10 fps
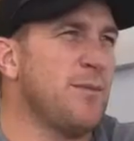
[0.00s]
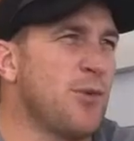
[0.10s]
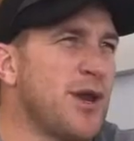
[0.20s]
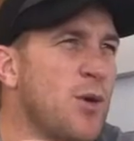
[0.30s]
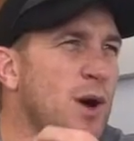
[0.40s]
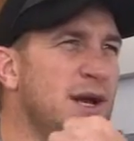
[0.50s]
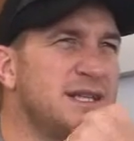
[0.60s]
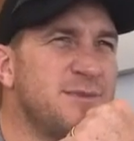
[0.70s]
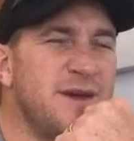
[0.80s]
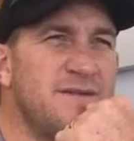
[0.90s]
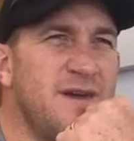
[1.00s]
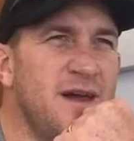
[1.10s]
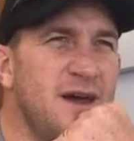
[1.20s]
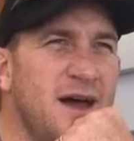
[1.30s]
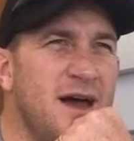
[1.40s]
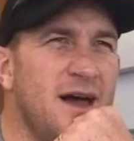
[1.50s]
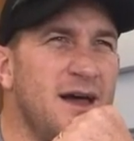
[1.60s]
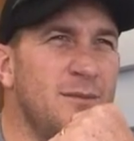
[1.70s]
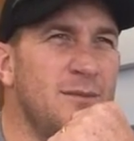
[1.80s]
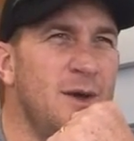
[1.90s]
went pretty quickly, to be fair.
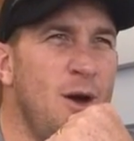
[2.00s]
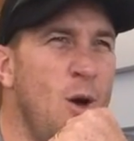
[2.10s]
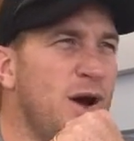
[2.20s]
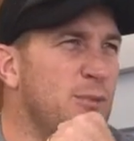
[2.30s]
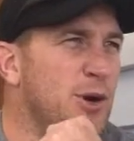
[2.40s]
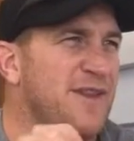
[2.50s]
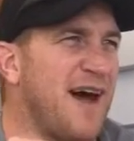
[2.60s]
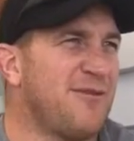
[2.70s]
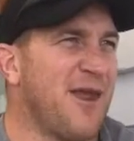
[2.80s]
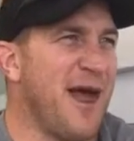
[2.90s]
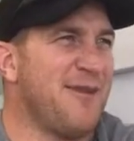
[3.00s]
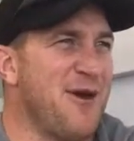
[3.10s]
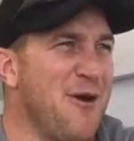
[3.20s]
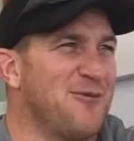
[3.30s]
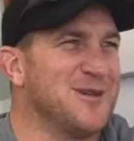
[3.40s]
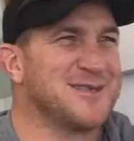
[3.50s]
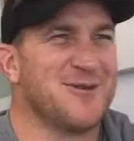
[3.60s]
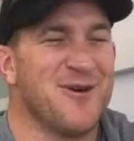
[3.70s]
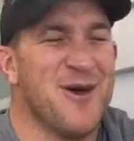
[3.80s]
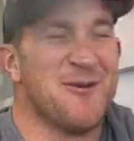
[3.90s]
I had a pretty tough day at the office. Right from the